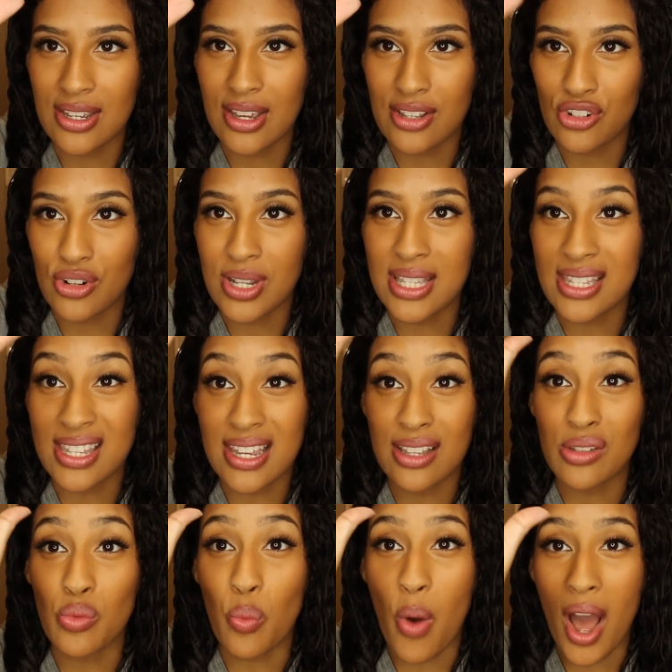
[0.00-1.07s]
As you can see,
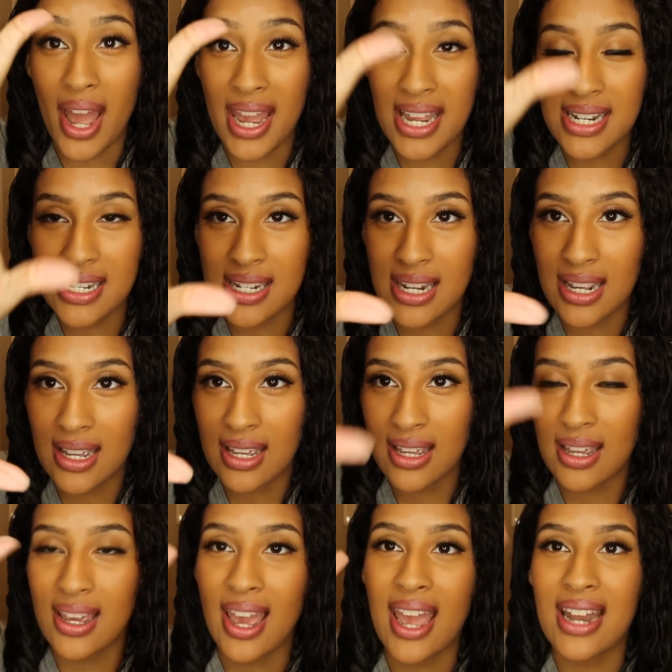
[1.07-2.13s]
it's white
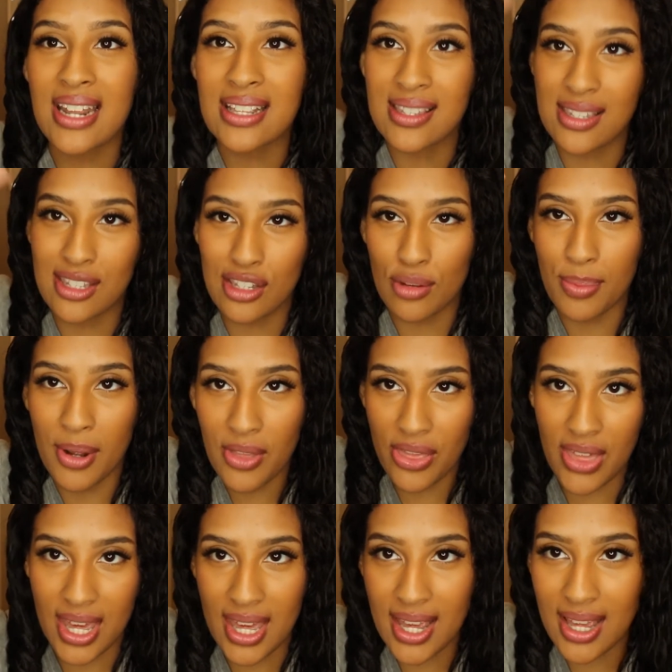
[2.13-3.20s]
and it's super
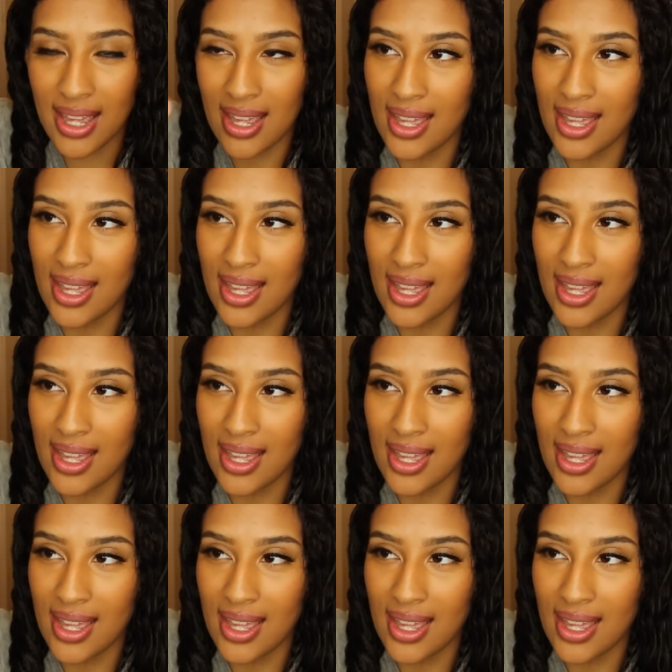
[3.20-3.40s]
thick.